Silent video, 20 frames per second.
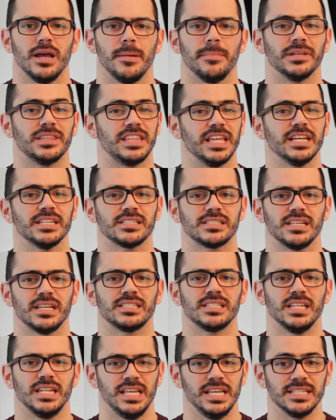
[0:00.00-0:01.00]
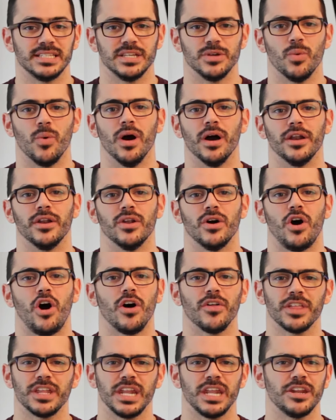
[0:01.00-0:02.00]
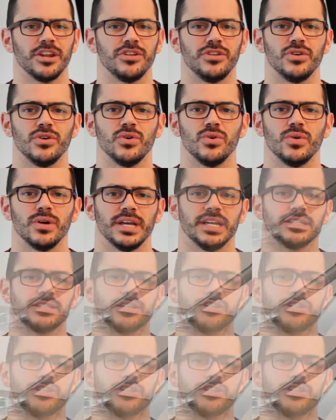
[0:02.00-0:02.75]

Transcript: But this is an easy one. All I need to do is